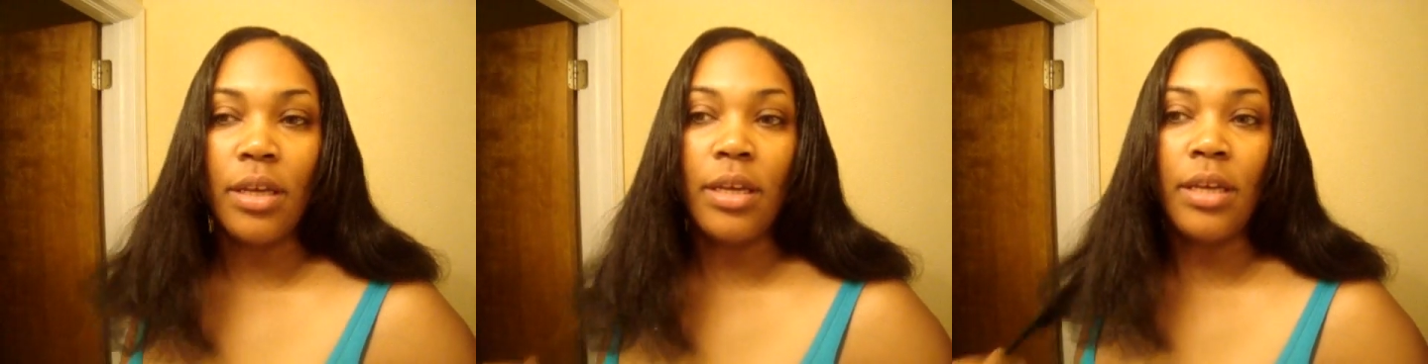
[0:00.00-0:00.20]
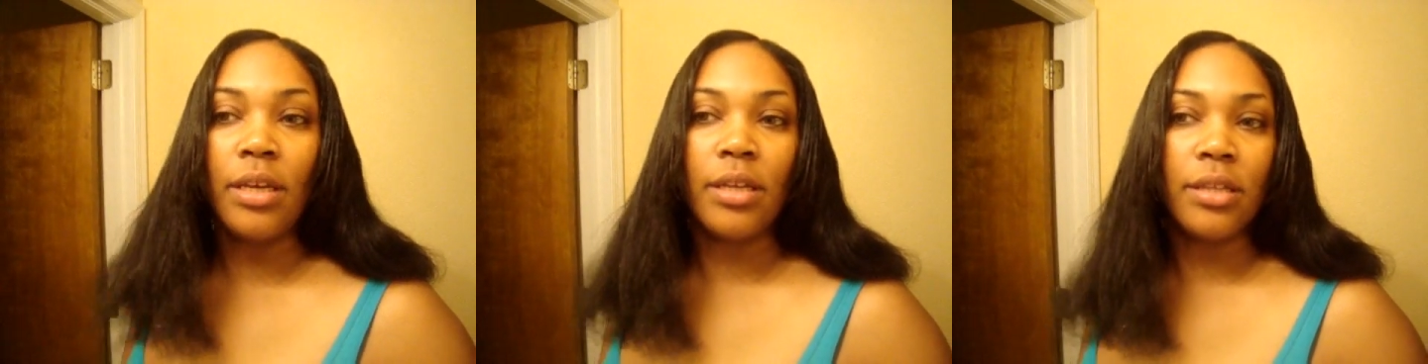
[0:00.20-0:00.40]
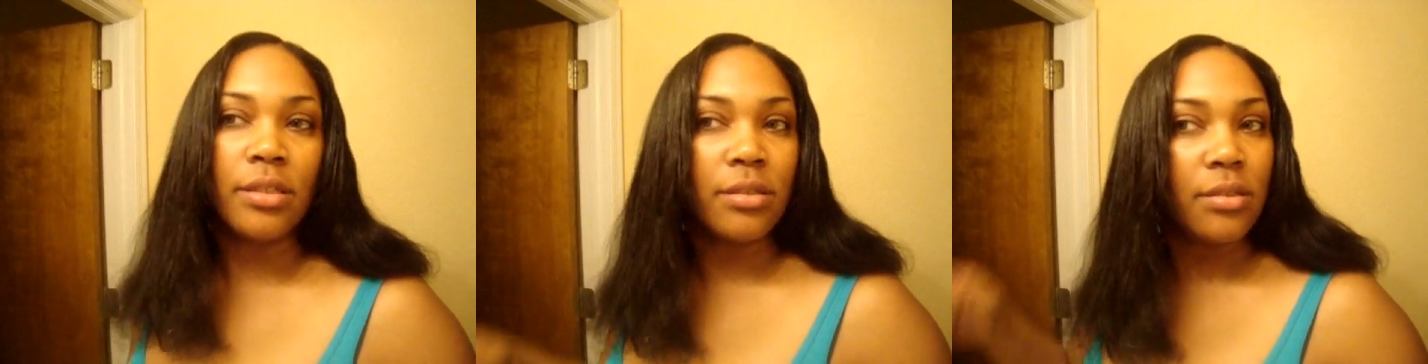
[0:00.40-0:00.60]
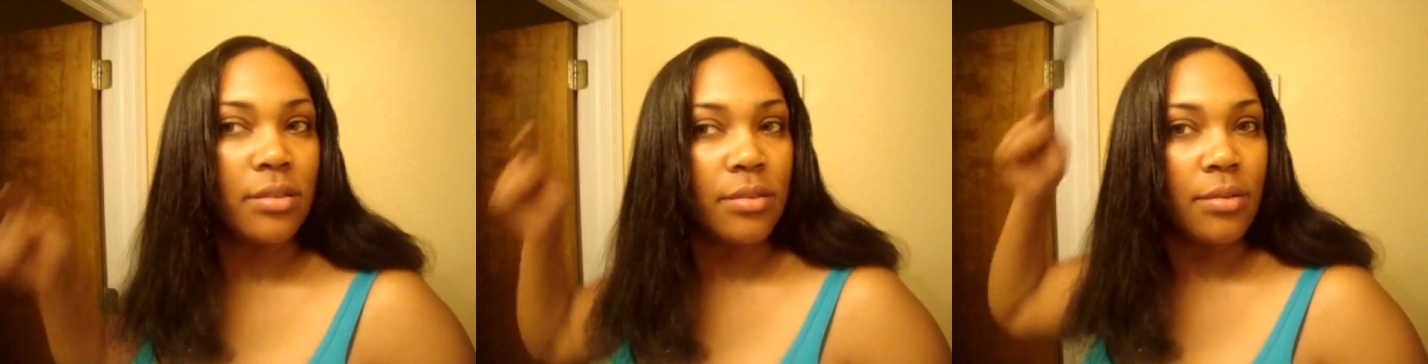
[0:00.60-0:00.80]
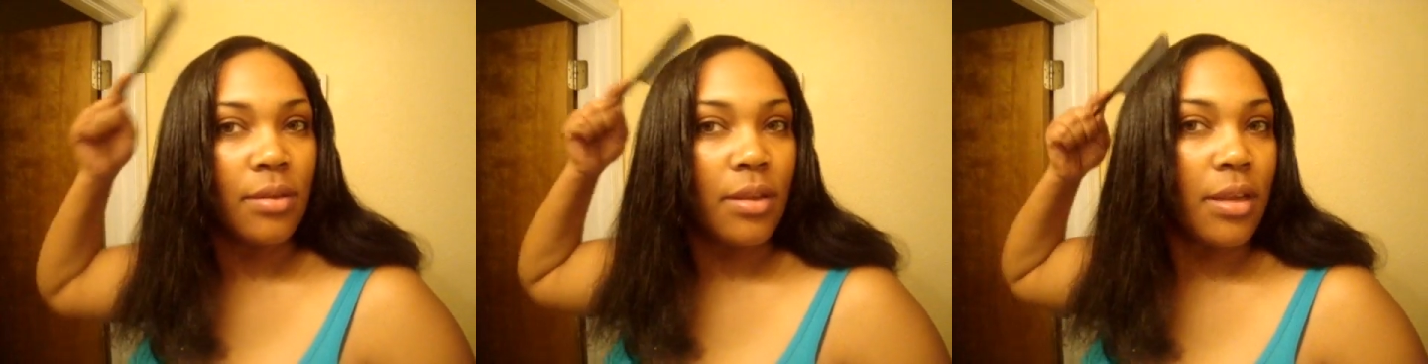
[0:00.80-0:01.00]

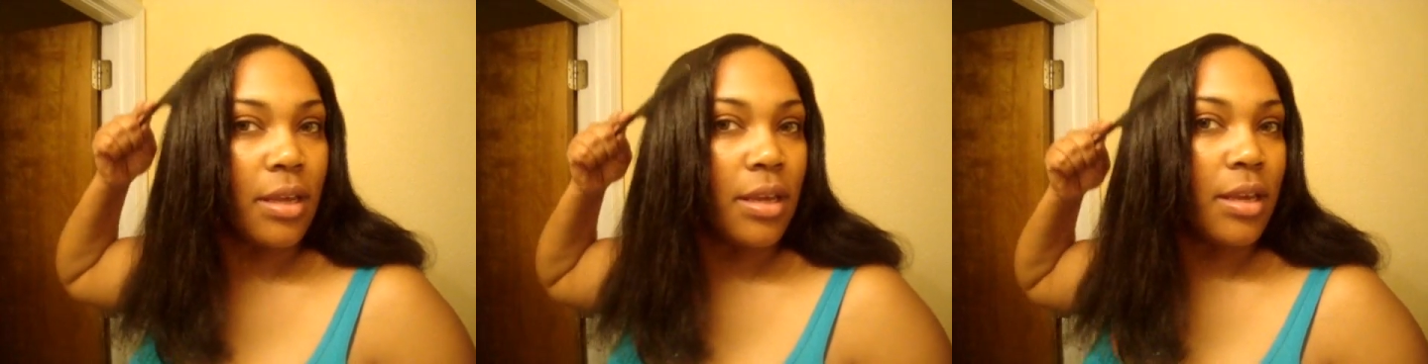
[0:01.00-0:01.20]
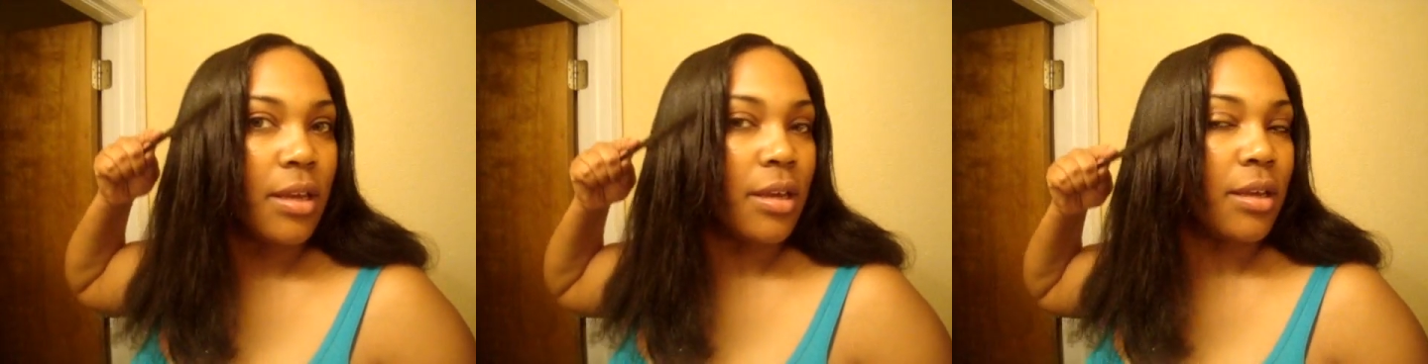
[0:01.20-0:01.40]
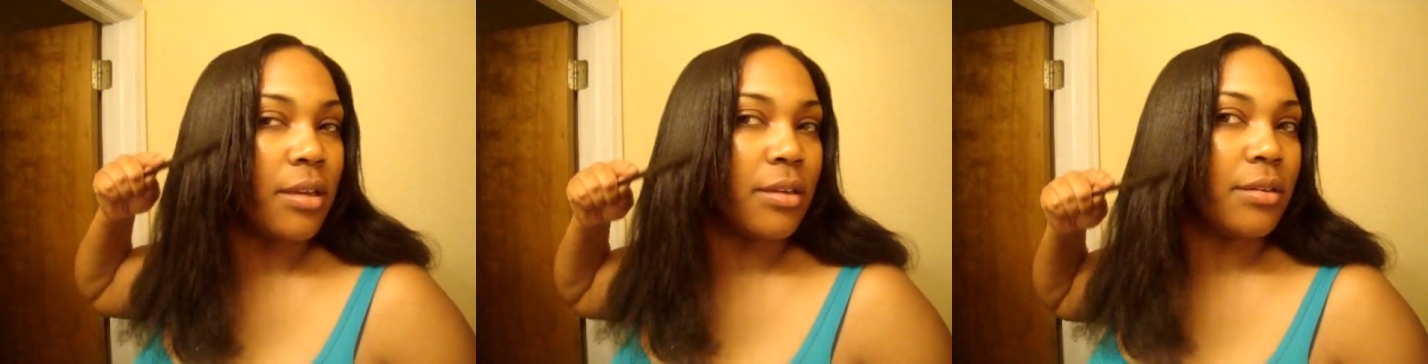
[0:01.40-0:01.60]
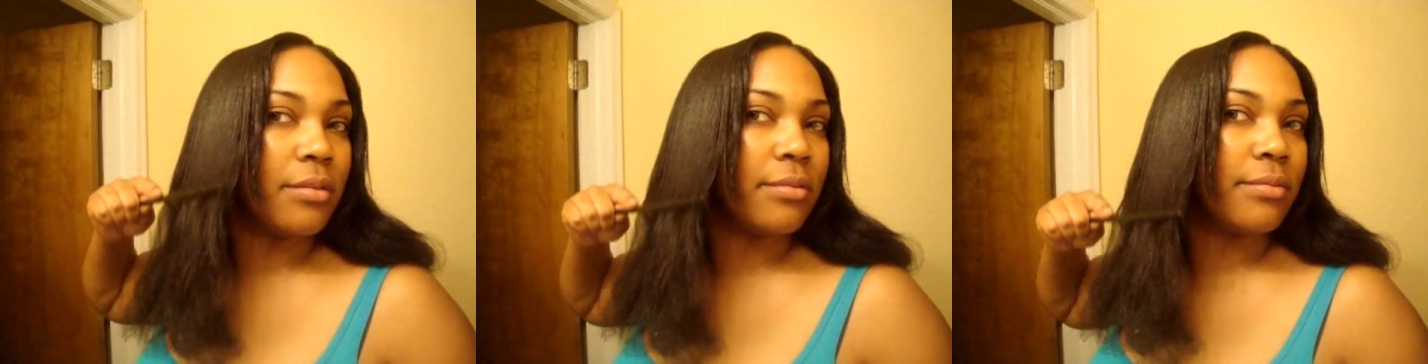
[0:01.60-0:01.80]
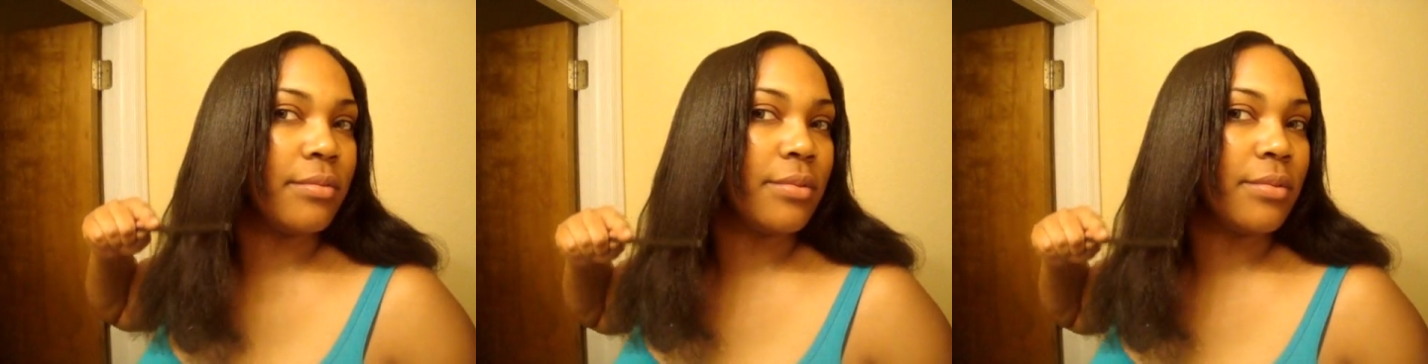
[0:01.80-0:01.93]
ends and